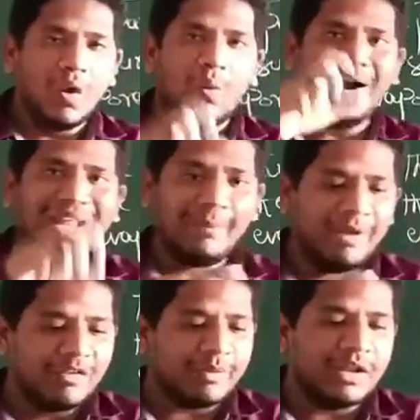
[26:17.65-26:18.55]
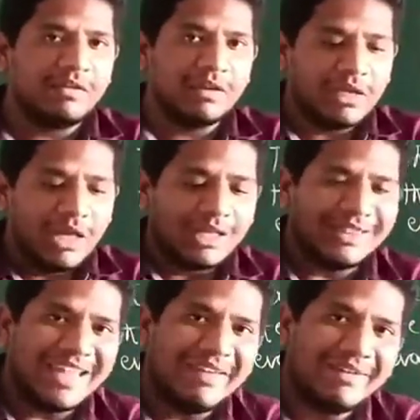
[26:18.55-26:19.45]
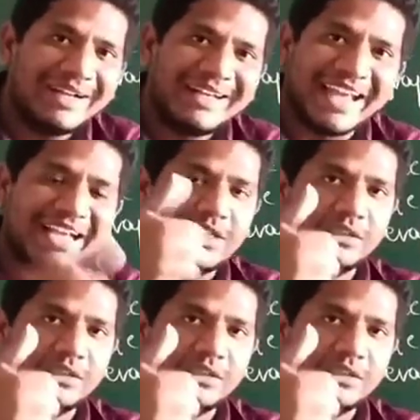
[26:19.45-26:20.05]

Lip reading: what happens means they will take